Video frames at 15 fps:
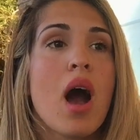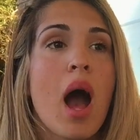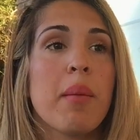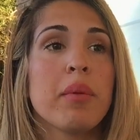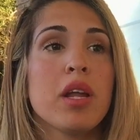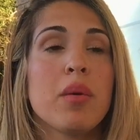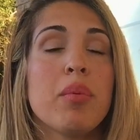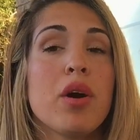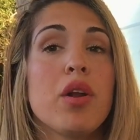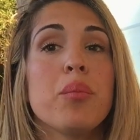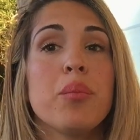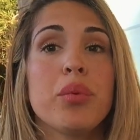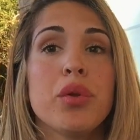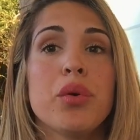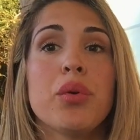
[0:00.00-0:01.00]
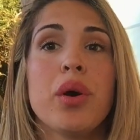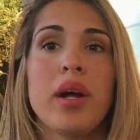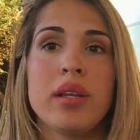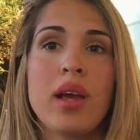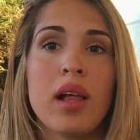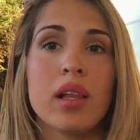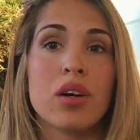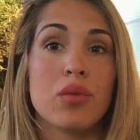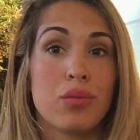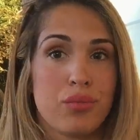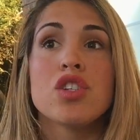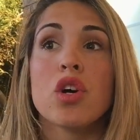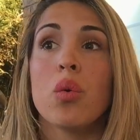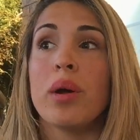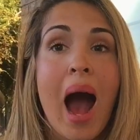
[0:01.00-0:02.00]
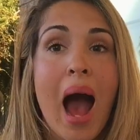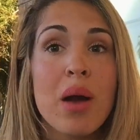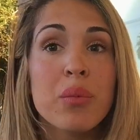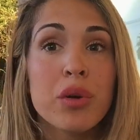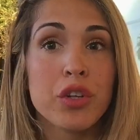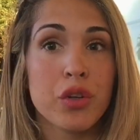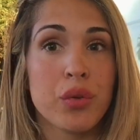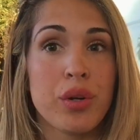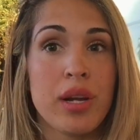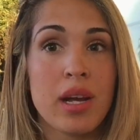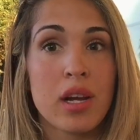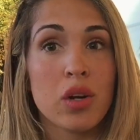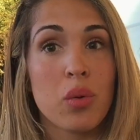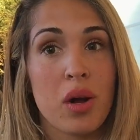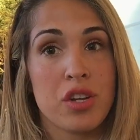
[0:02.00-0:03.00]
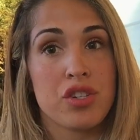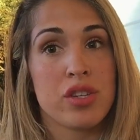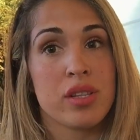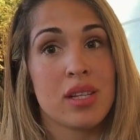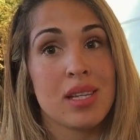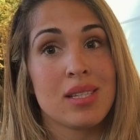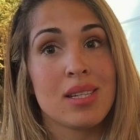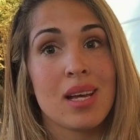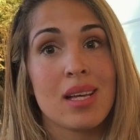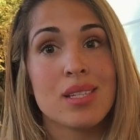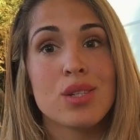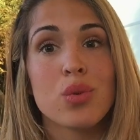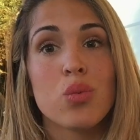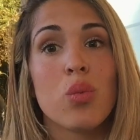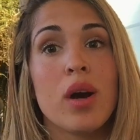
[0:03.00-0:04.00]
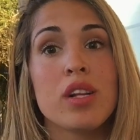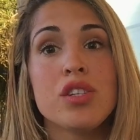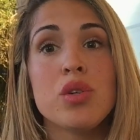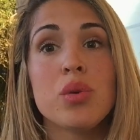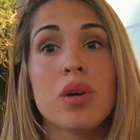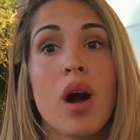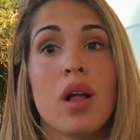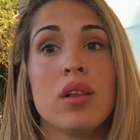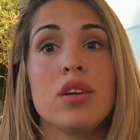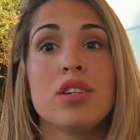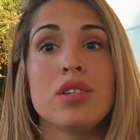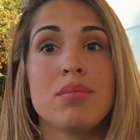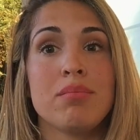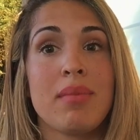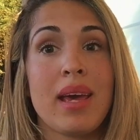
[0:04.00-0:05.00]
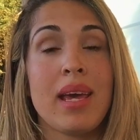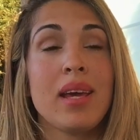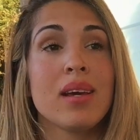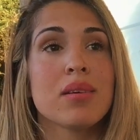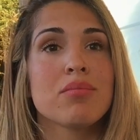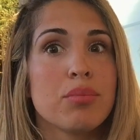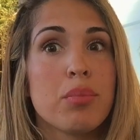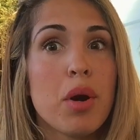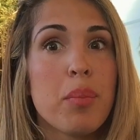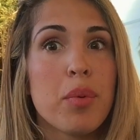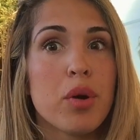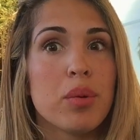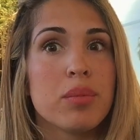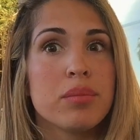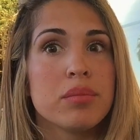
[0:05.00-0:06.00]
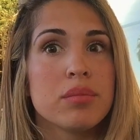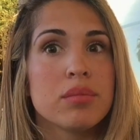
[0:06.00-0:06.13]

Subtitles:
I'm going to put blue and yellow. So what I would create a question that says, what two colors make purple?